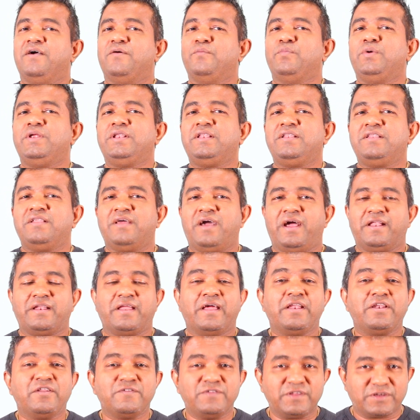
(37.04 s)
When at
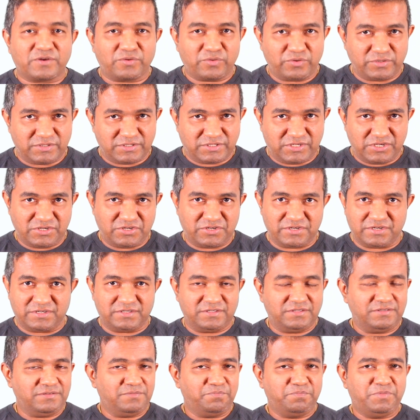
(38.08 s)
end of the
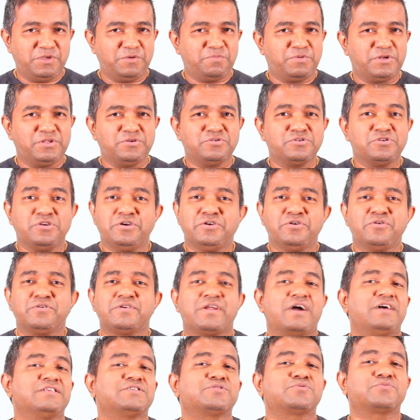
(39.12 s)
session, people usually don't
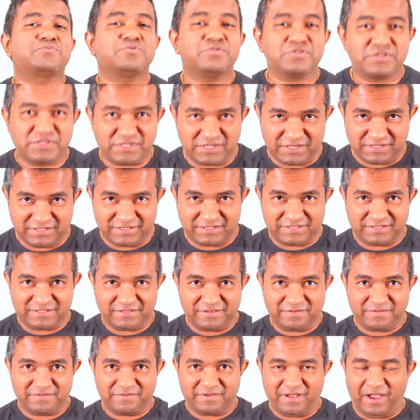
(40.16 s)
ask questions.
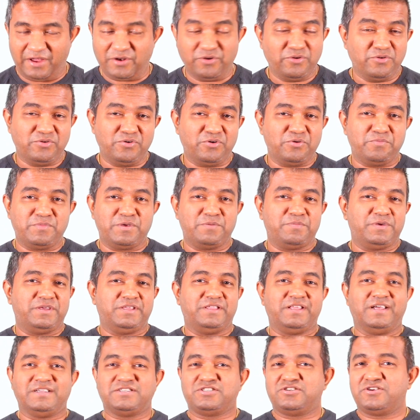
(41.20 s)
I don't know,
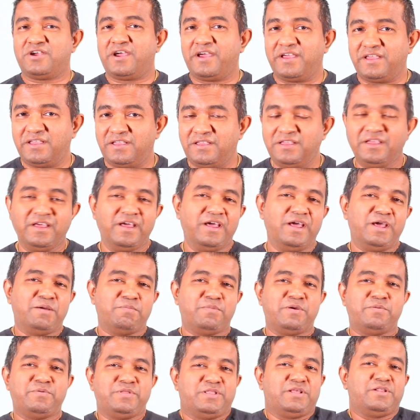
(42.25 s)
maybe they're shy,
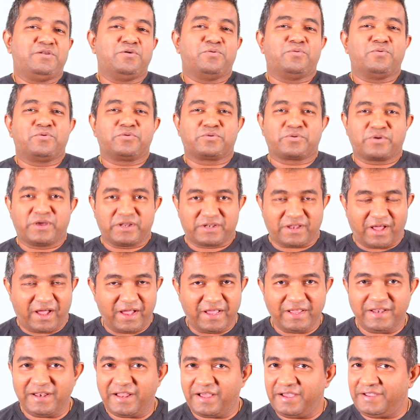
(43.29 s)
maybe they don't want to get
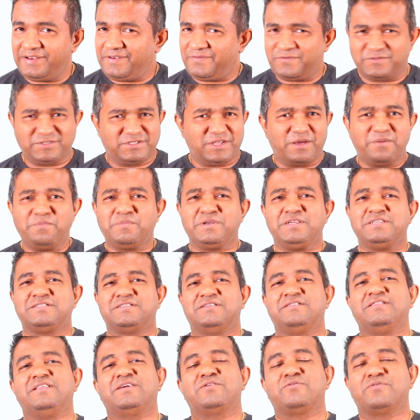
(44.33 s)
highlight. For some
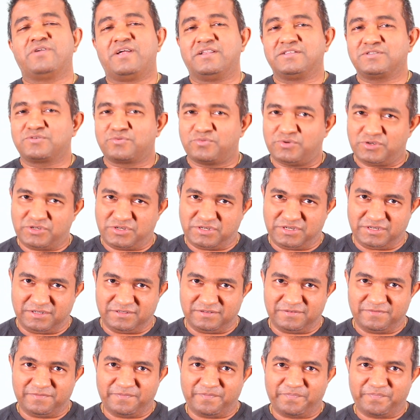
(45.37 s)
reason, they don't ask questions.